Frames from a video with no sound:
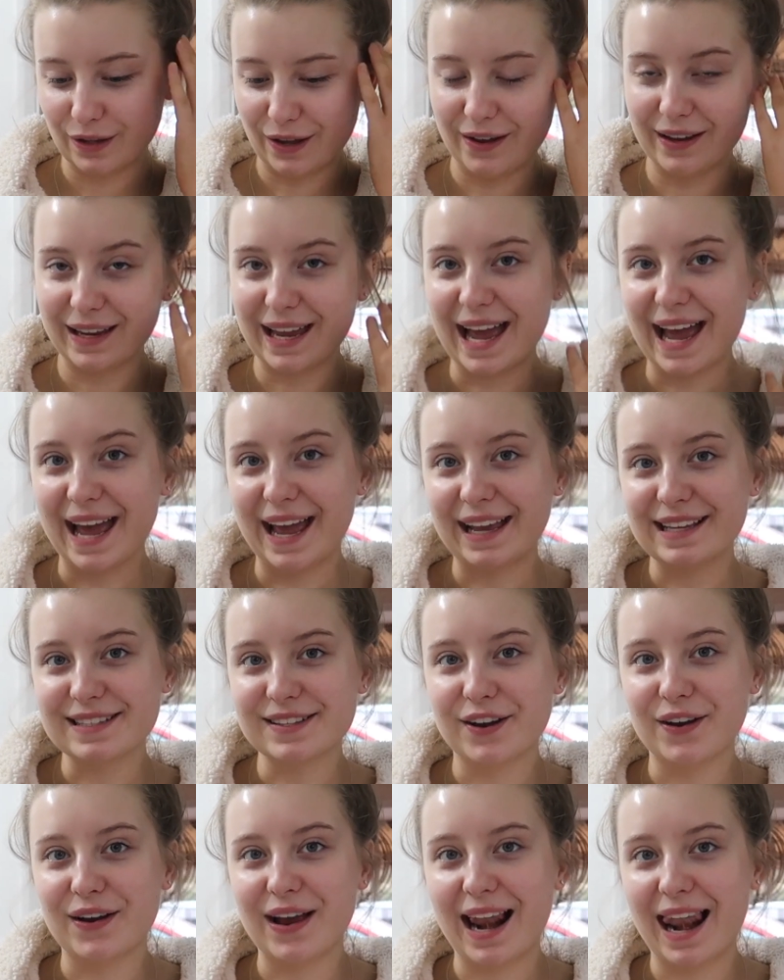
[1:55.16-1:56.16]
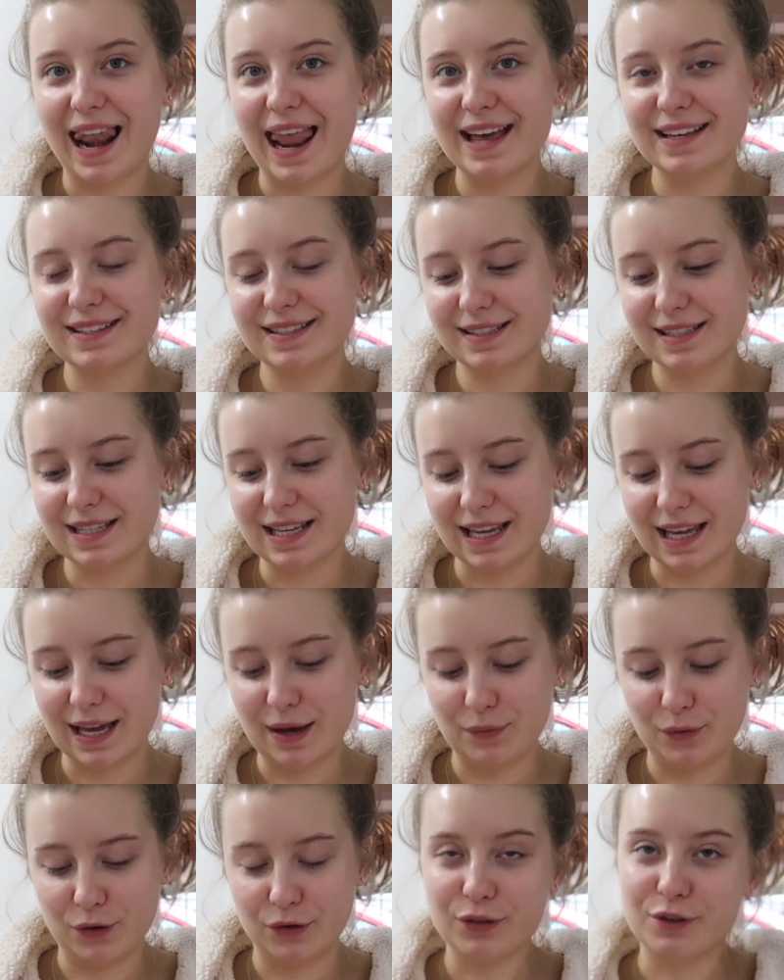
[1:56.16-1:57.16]
Okay, so let's see
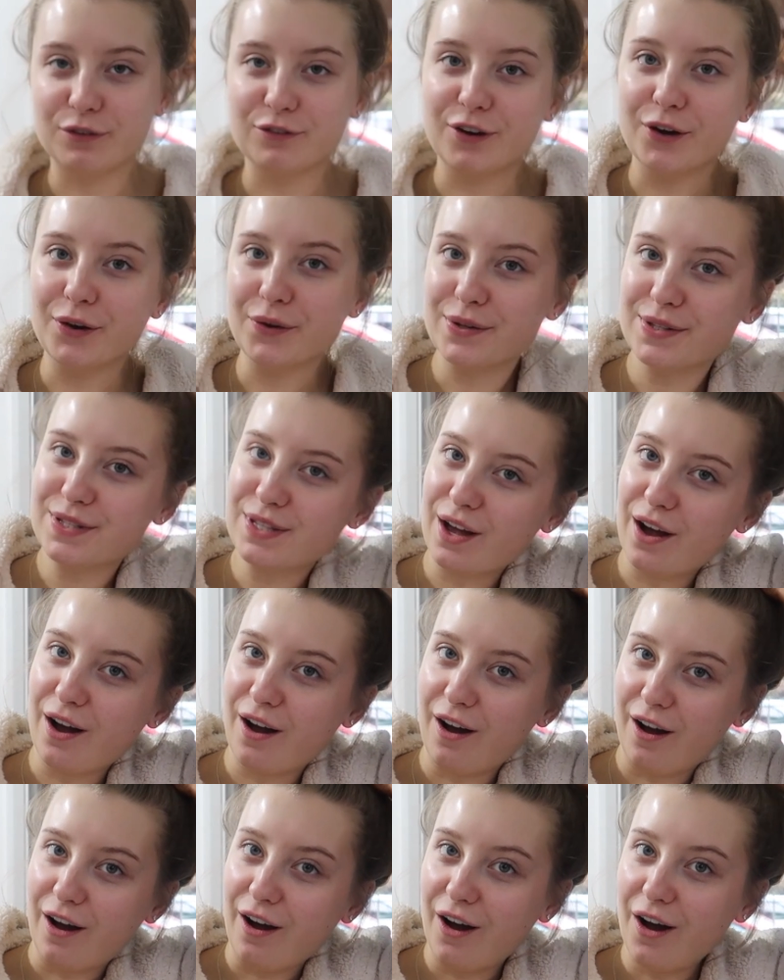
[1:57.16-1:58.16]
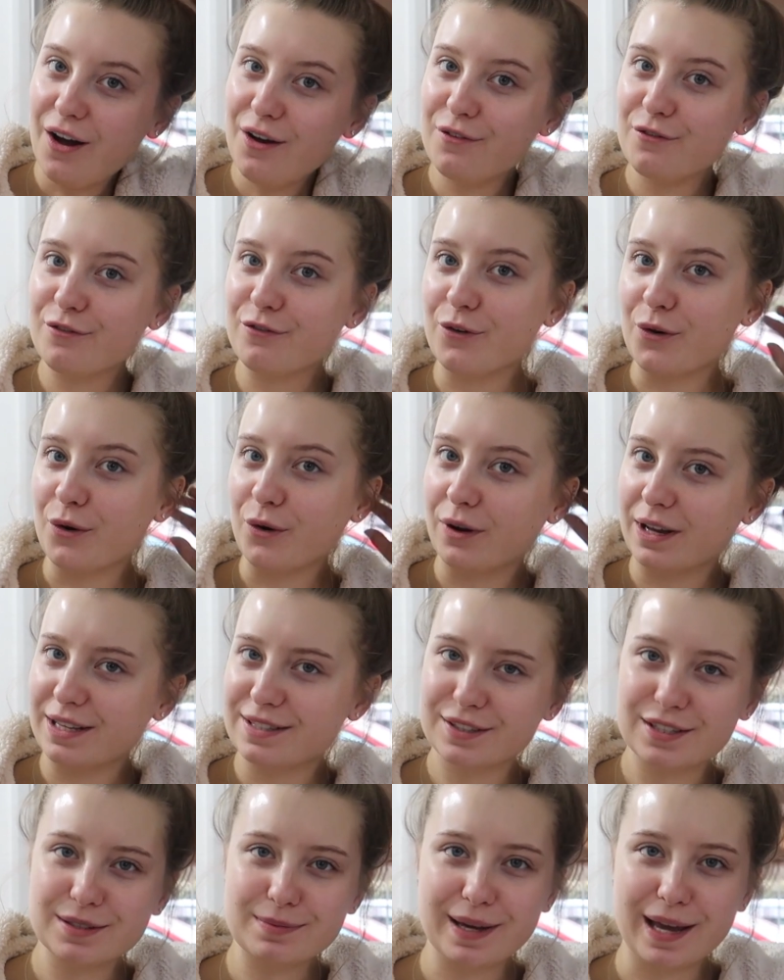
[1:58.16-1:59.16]
what the votes are for,
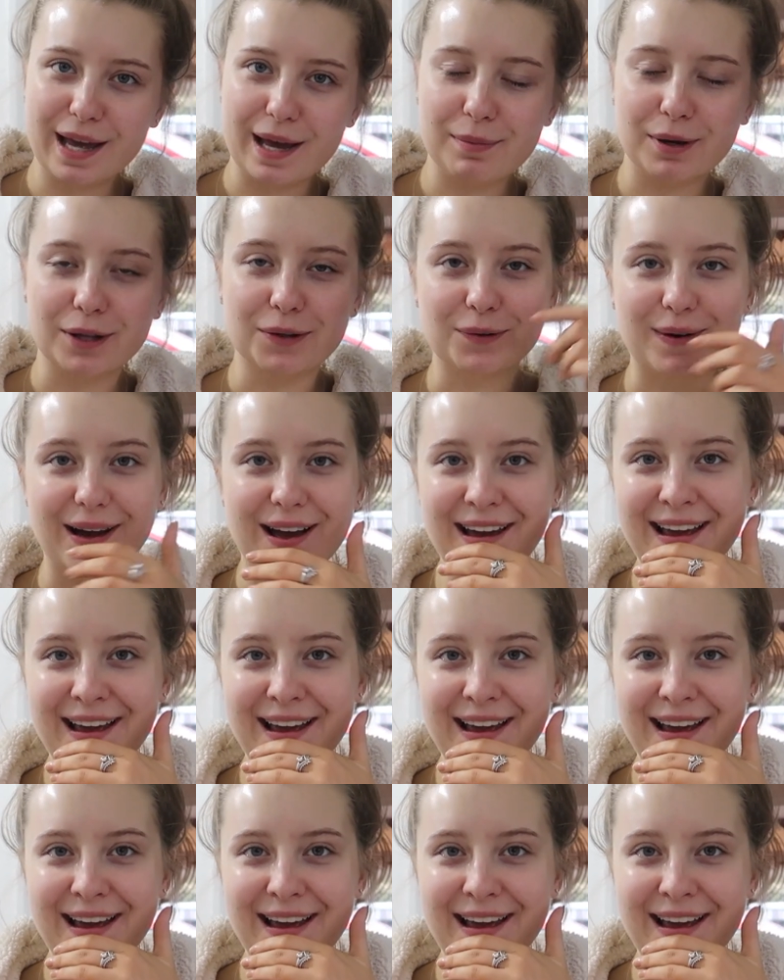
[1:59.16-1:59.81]
excuse my hair by the way,